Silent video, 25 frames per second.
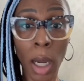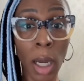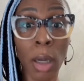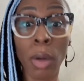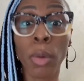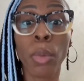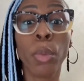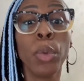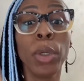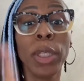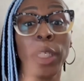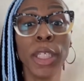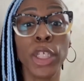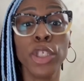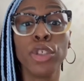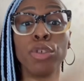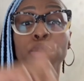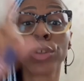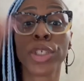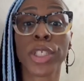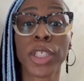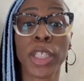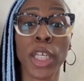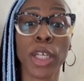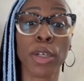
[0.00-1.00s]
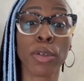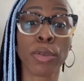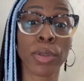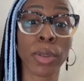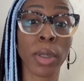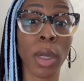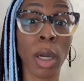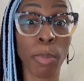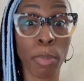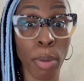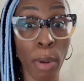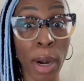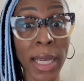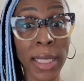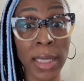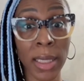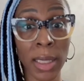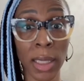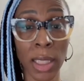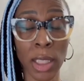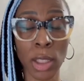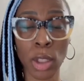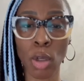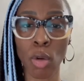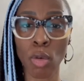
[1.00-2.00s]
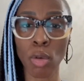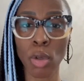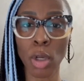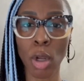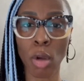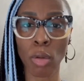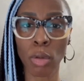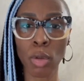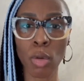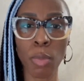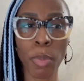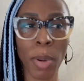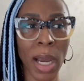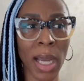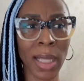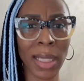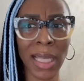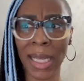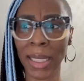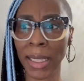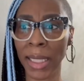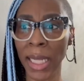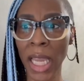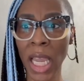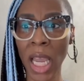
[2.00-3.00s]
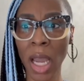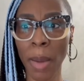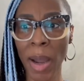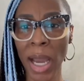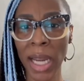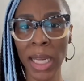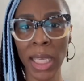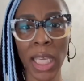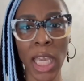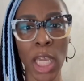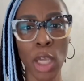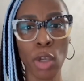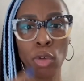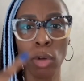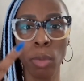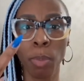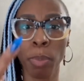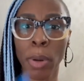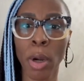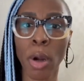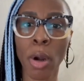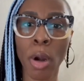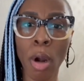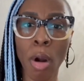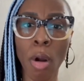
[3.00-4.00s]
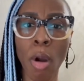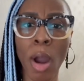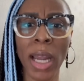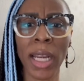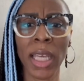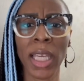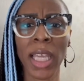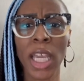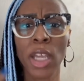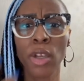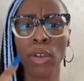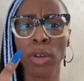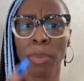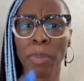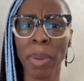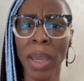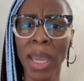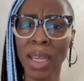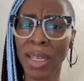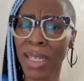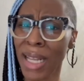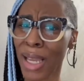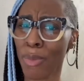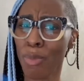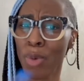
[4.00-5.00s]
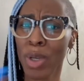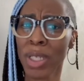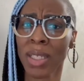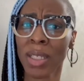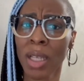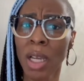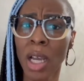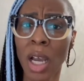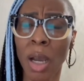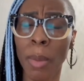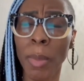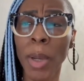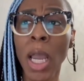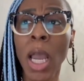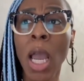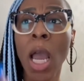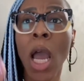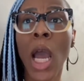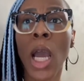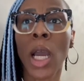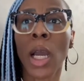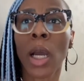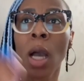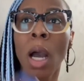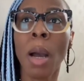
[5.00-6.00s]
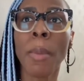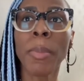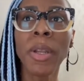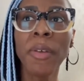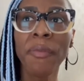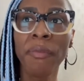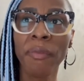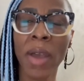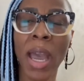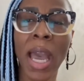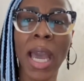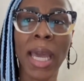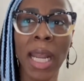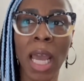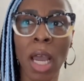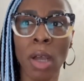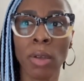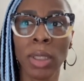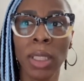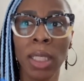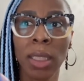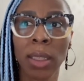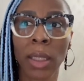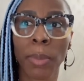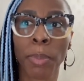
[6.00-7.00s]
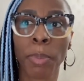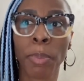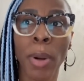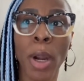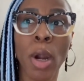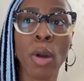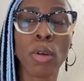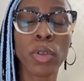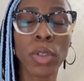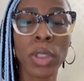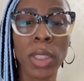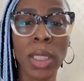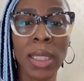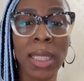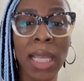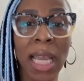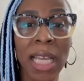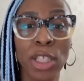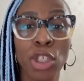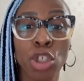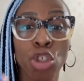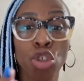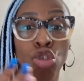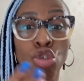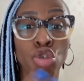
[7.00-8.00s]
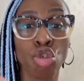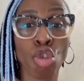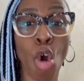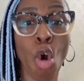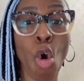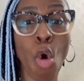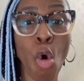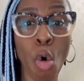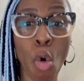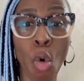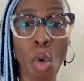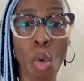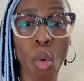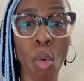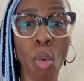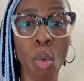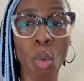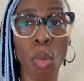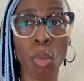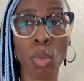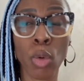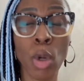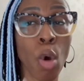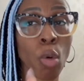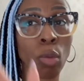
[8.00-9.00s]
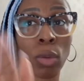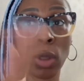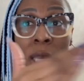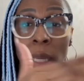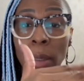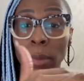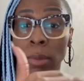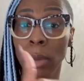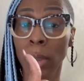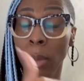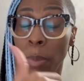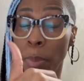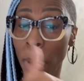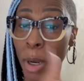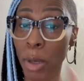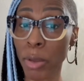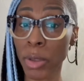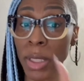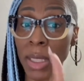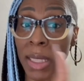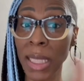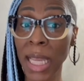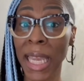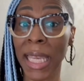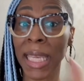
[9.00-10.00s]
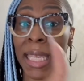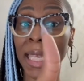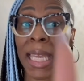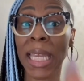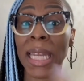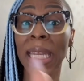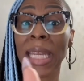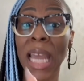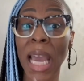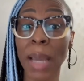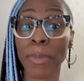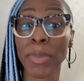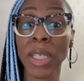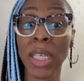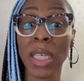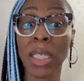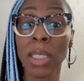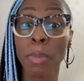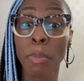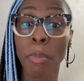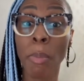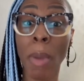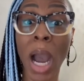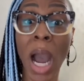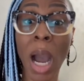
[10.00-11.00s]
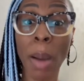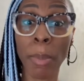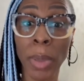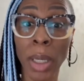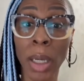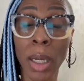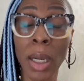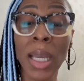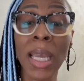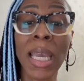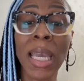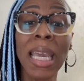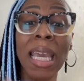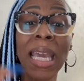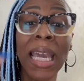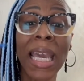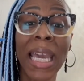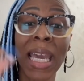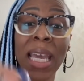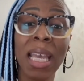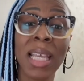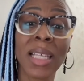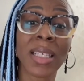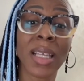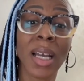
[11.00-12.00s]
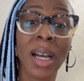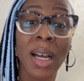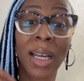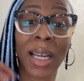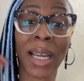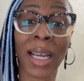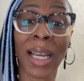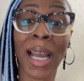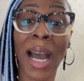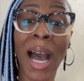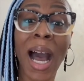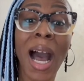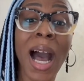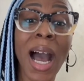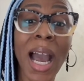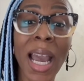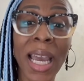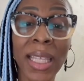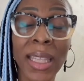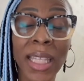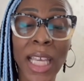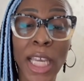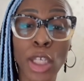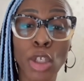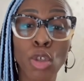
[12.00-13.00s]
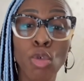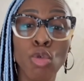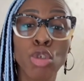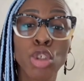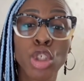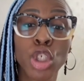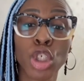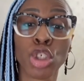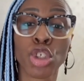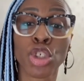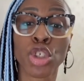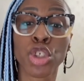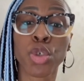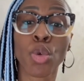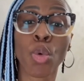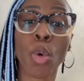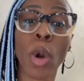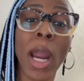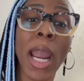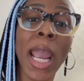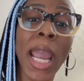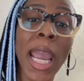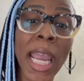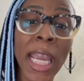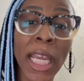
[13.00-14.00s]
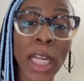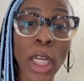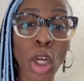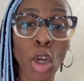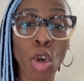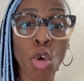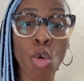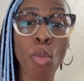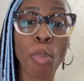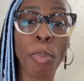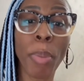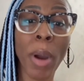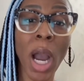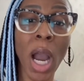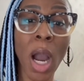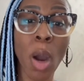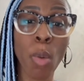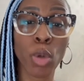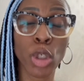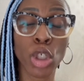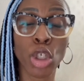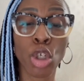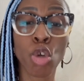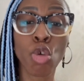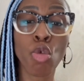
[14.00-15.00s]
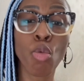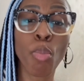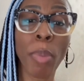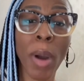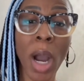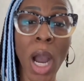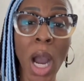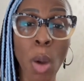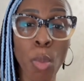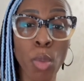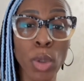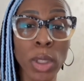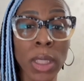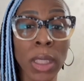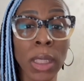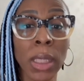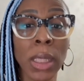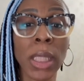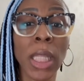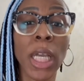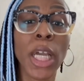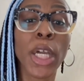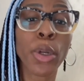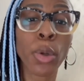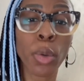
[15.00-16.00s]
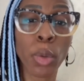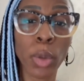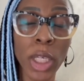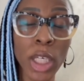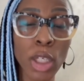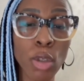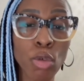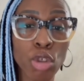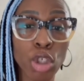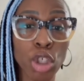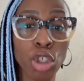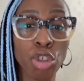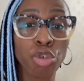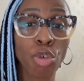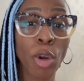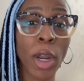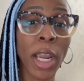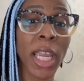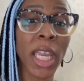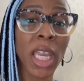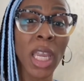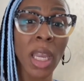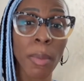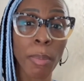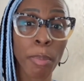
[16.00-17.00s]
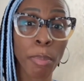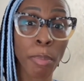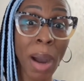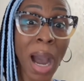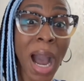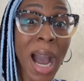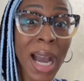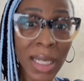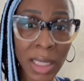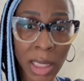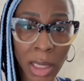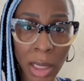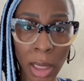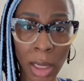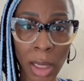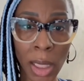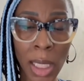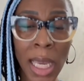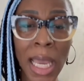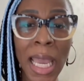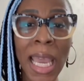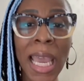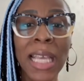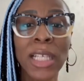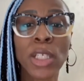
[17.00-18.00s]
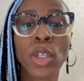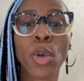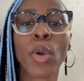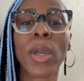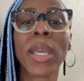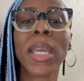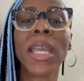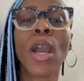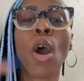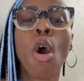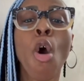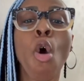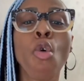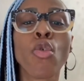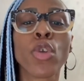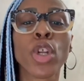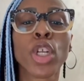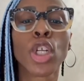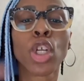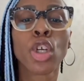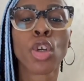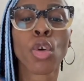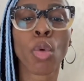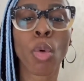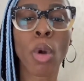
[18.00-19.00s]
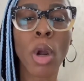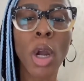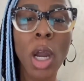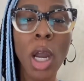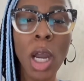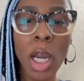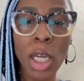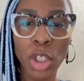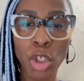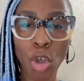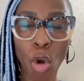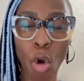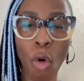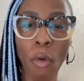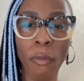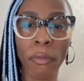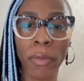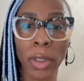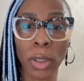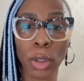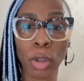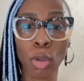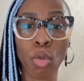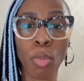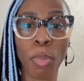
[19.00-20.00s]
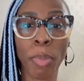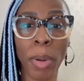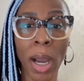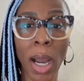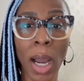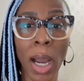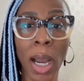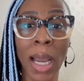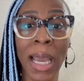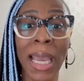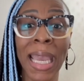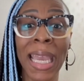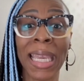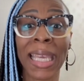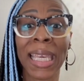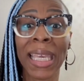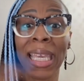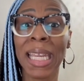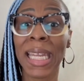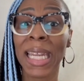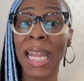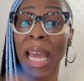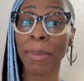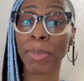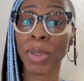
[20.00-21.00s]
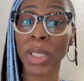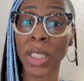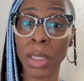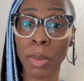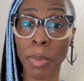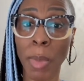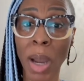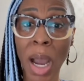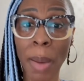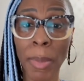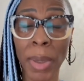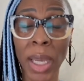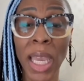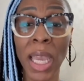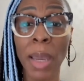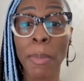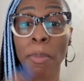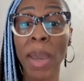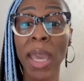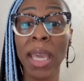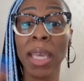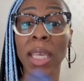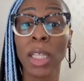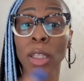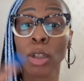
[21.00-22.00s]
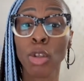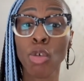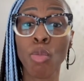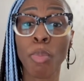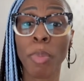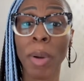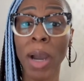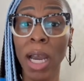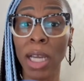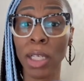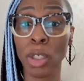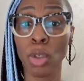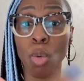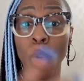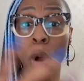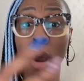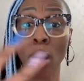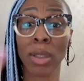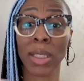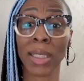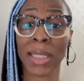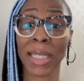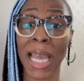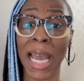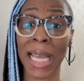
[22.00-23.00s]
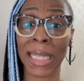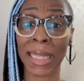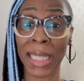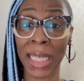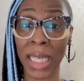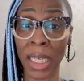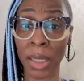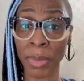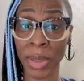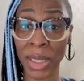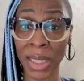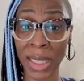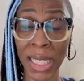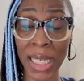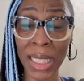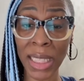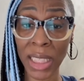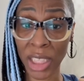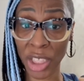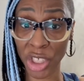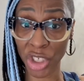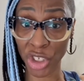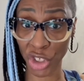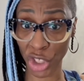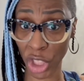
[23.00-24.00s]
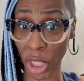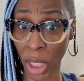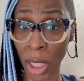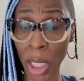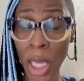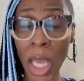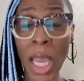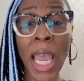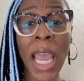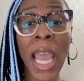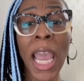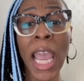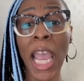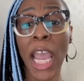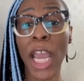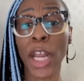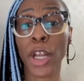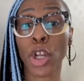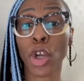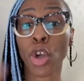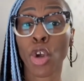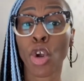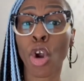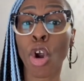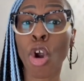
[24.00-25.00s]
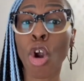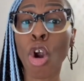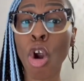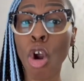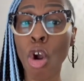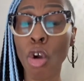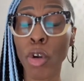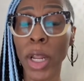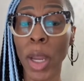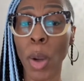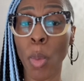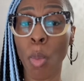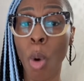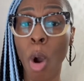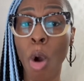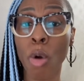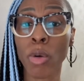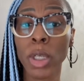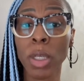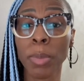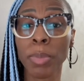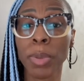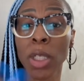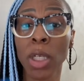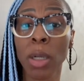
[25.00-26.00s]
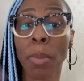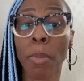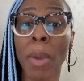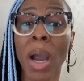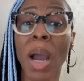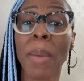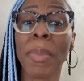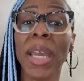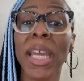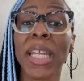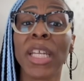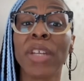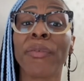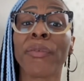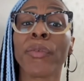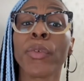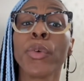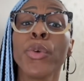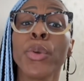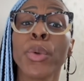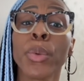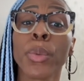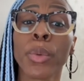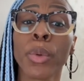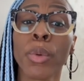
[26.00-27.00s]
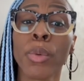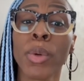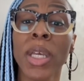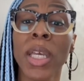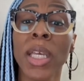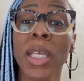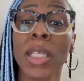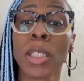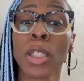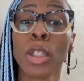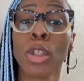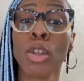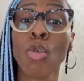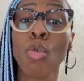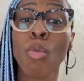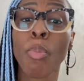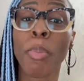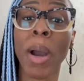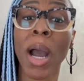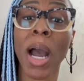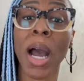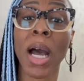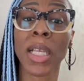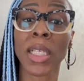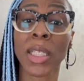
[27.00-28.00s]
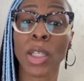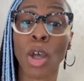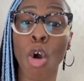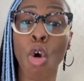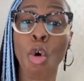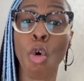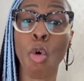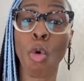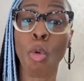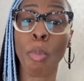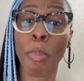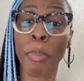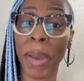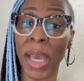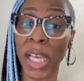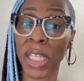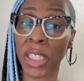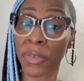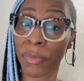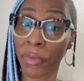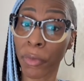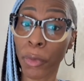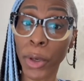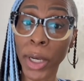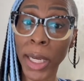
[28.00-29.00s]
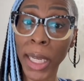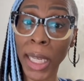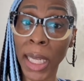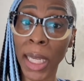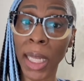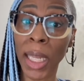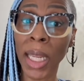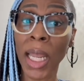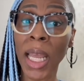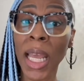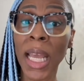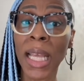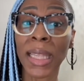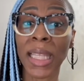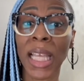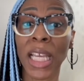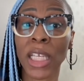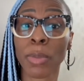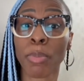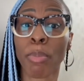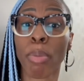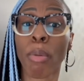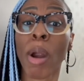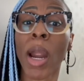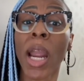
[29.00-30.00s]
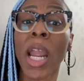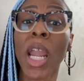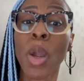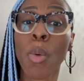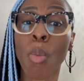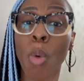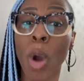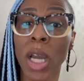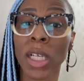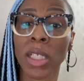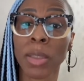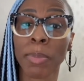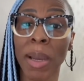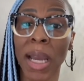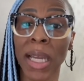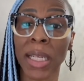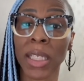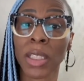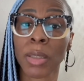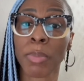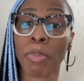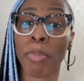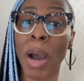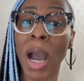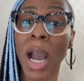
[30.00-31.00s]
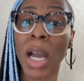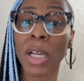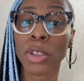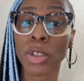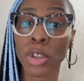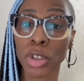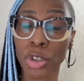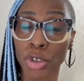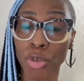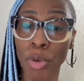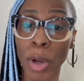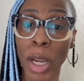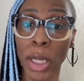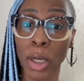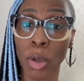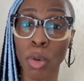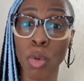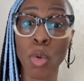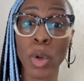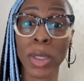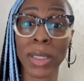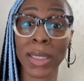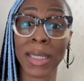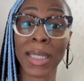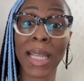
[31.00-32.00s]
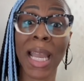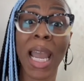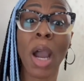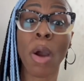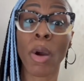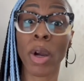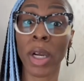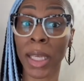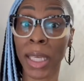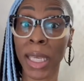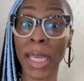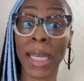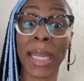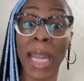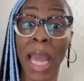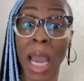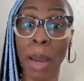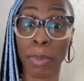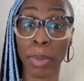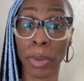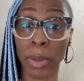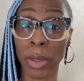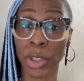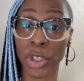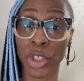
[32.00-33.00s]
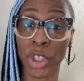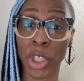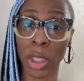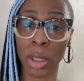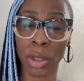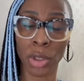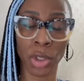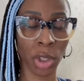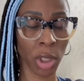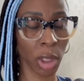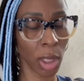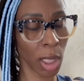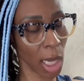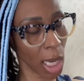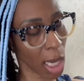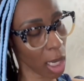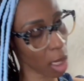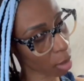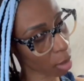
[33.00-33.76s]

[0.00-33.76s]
We need you to steal a bracelet. So, Lupin like, damn, I didn't give you the pearl. I didn't give you the paint. Like, what's up? Come to find out that the person that the person that kidnapped his mama is a guy that used to train Lupin when Lupin was little. He used to train him boxing. So he holding a grudge over Lupin and kidnapped his mama and making Lupin do all this goddamn stealing and shit. And the girl that walked up to the mama at the funeral is Lupin's old best friend that's brainwashed by this boxer trainer who is now a kidnapper and shit. Child.